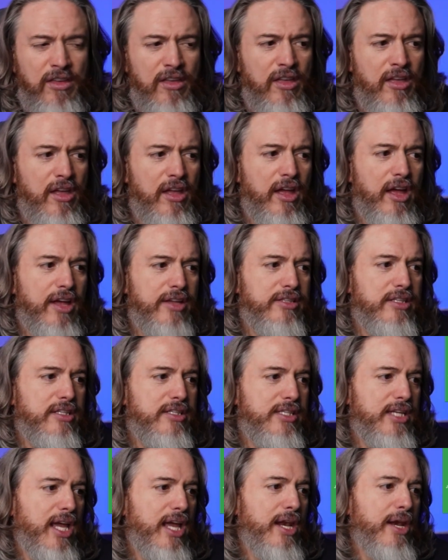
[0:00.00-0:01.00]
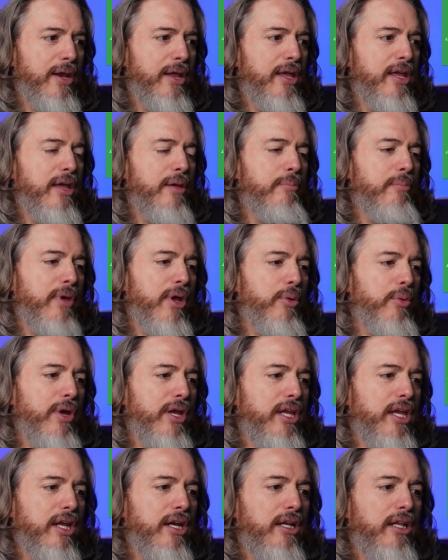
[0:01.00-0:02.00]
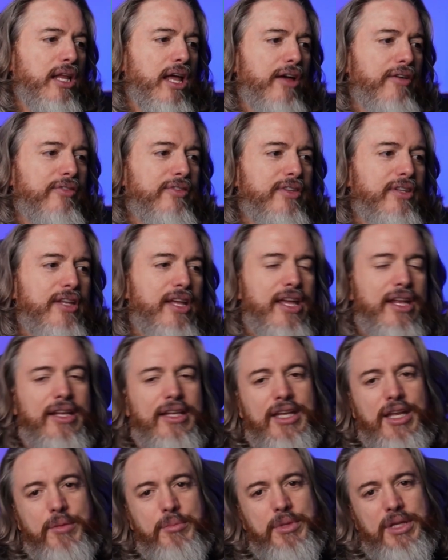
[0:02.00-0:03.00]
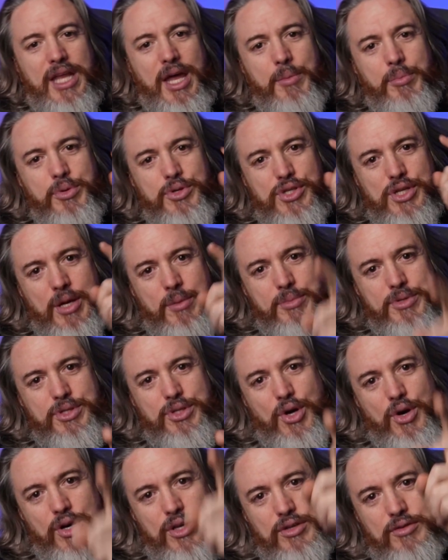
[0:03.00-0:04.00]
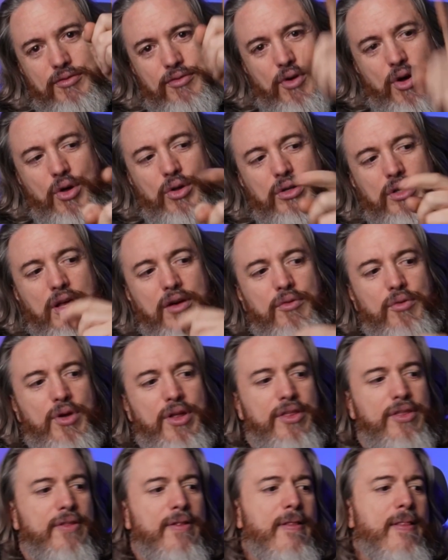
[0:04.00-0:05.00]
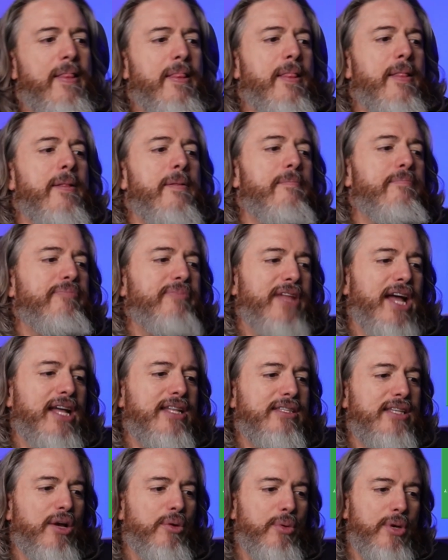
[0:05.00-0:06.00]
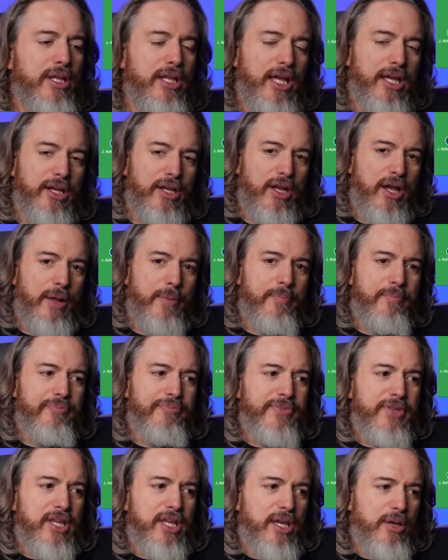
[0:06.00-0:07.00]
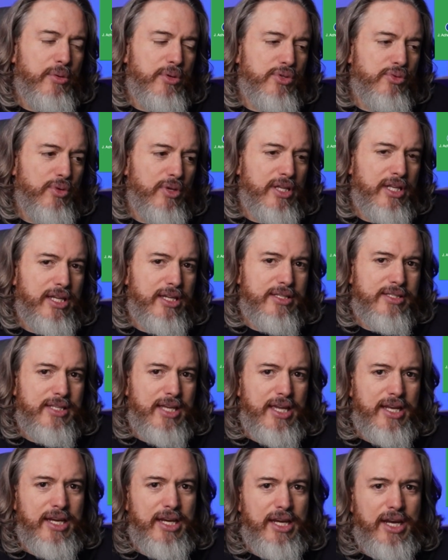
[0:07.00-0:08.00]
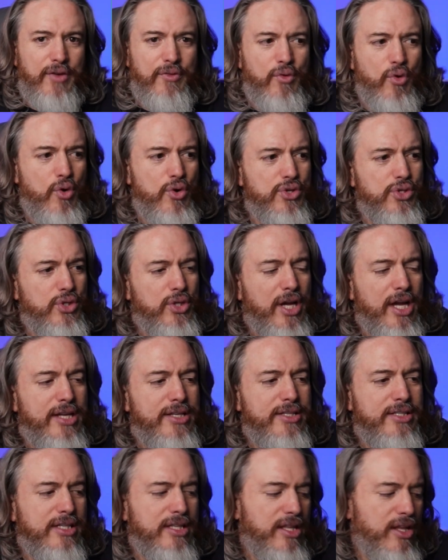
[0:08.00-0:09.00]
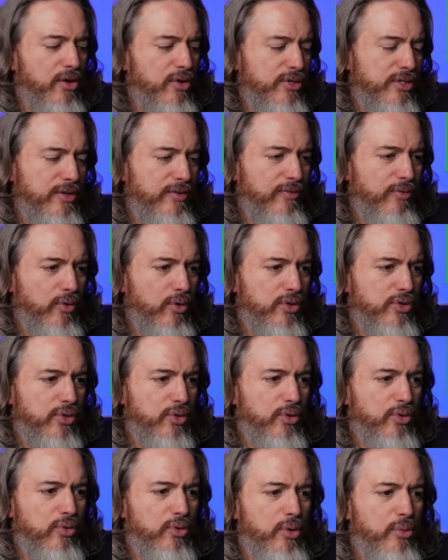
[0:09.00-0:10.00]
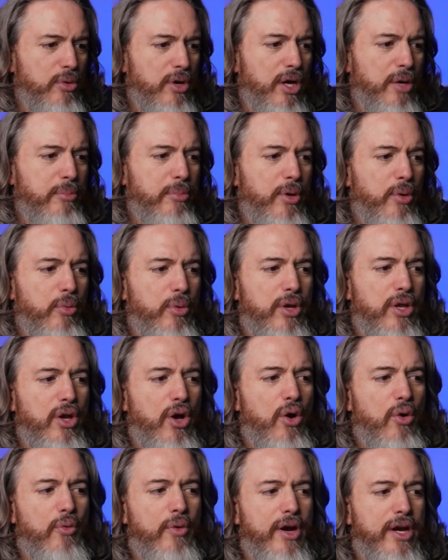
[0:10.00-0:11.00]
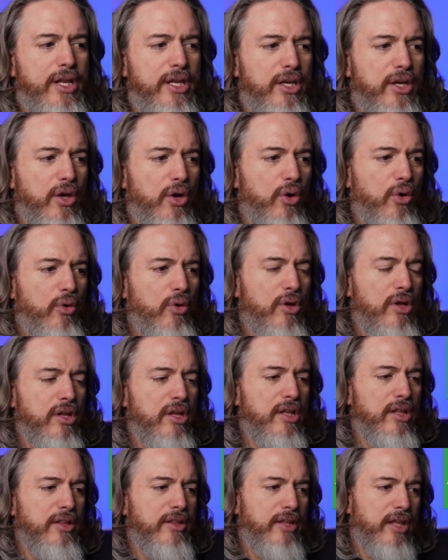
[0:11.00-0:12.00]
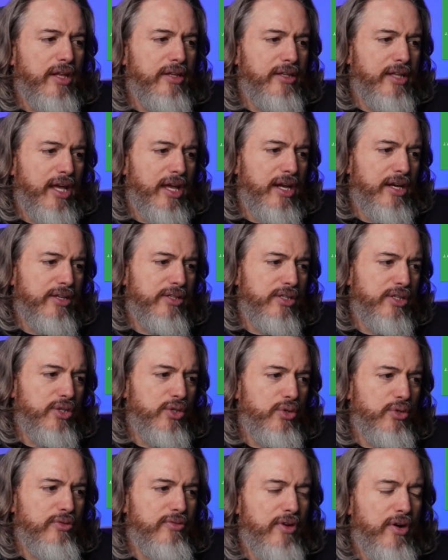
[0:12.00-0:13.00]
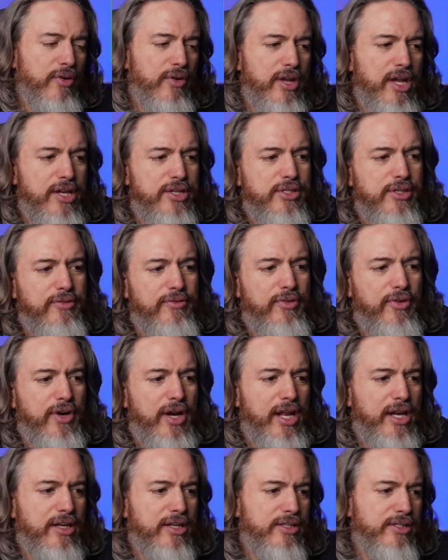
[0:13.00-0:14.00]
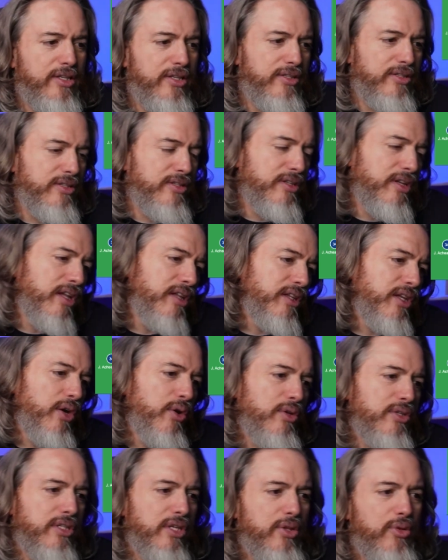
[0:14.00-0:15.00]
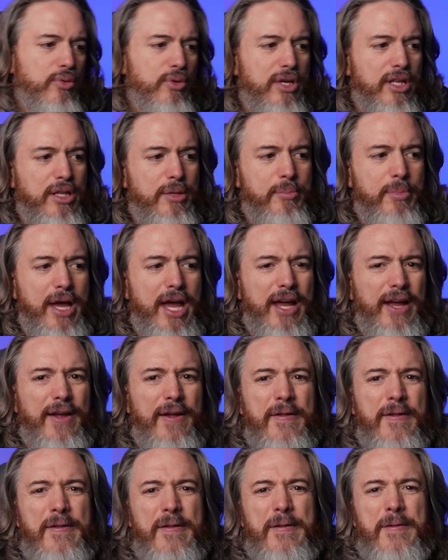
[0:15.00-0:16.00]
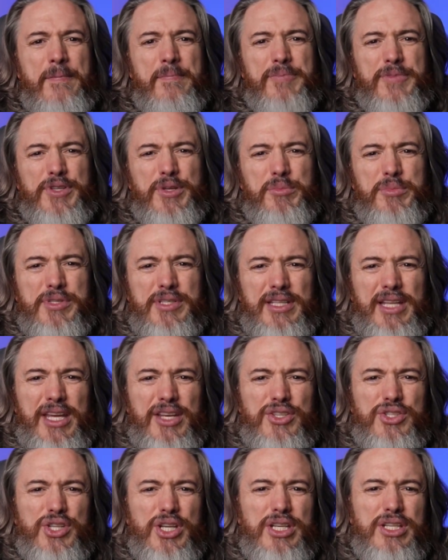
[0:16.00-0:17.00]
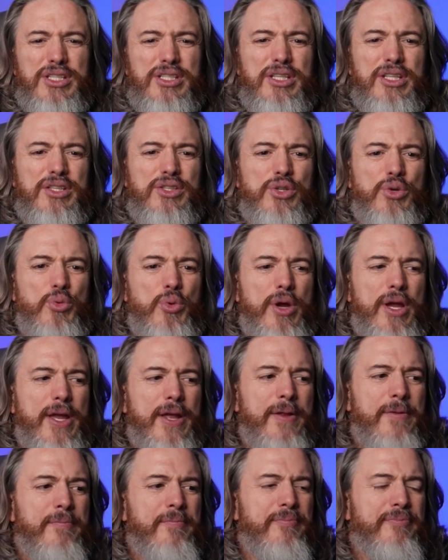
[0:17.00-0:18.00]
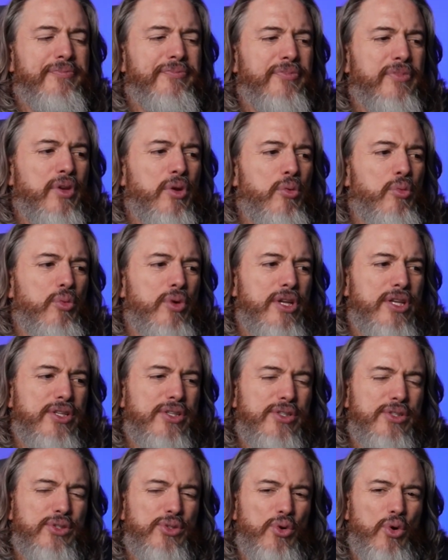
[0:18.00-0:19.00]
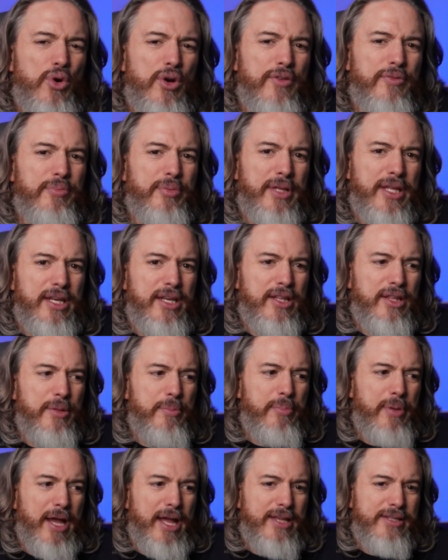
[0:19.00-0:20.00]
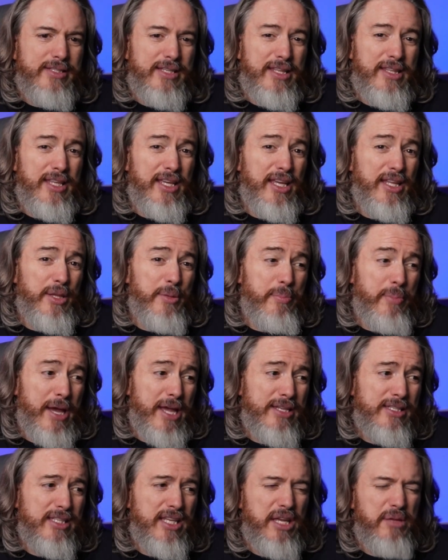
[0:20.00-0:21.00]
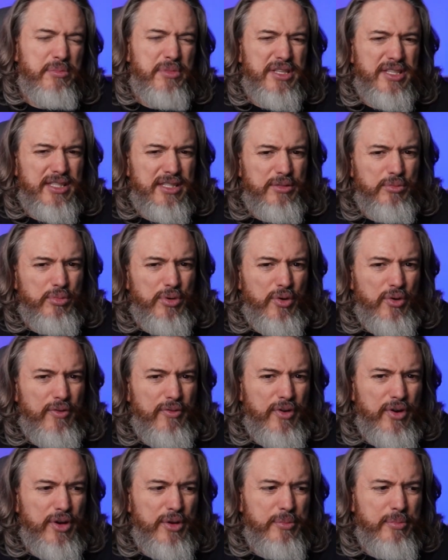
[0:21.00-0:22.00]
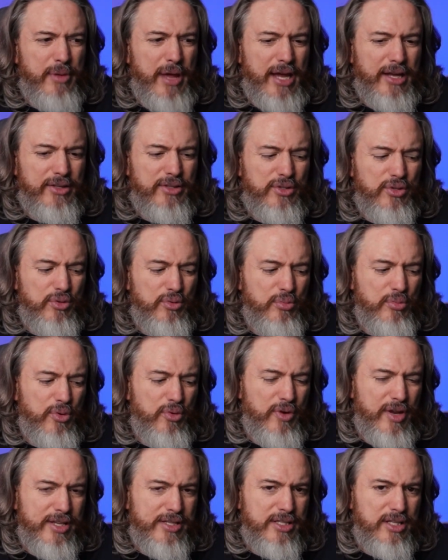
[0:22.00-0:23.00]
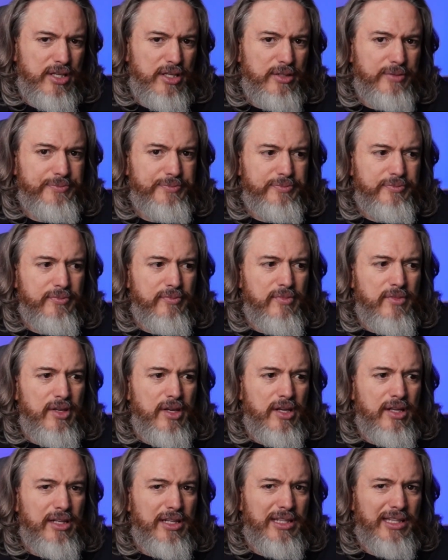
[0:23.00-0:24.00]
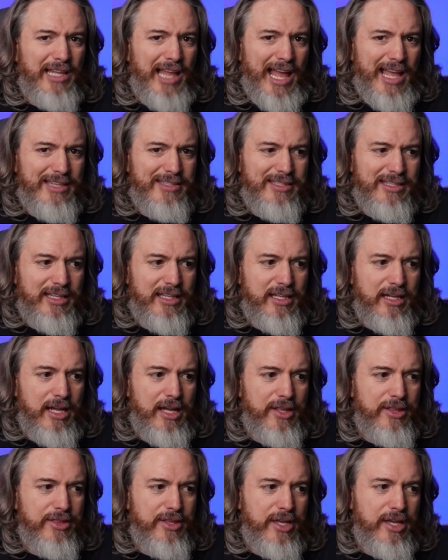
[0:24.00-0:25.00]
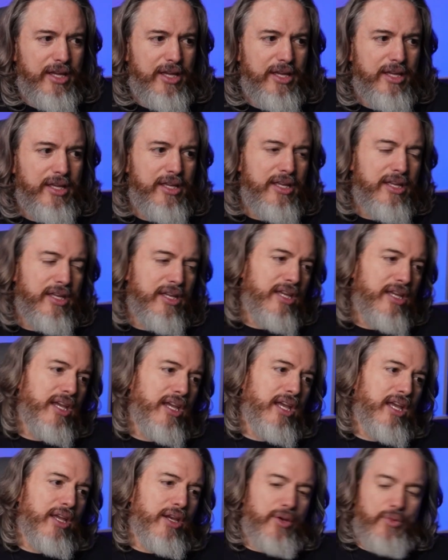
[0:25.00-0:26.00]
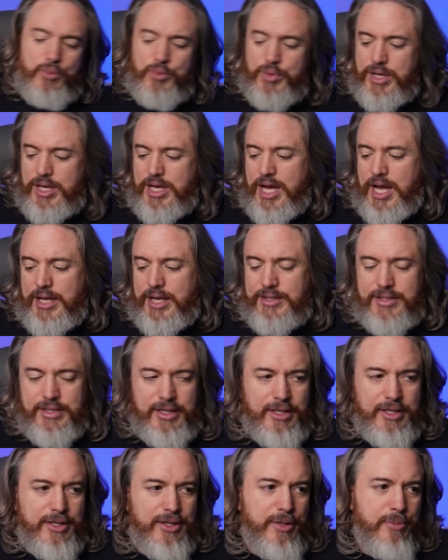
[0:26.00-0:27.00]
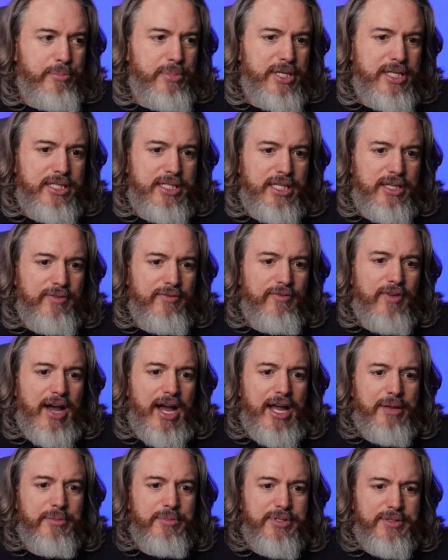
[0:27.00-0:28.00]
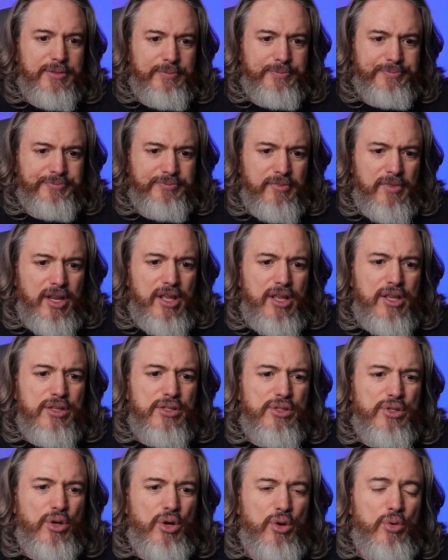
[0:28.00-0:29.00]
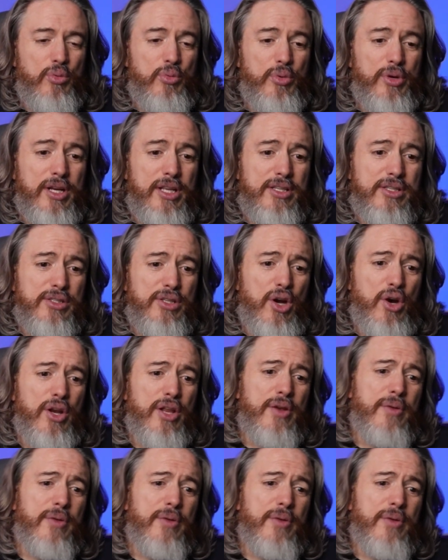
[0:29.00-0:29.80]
as the 10, Medweki on the left, and Liam Delap, which I'm starting to fall in love with. That's how we lined up. It was really exciting. Of course, you guys see there's a 4-2-3-1, but we already know that that is a huge variation. Fernandez doesn't sit there. It's a 3 in the back. Some slight changes into the way we sort of played in the past. I think in the past game, we reverted back to Maresca classic, I think, and we got the B team vibes. So when it started,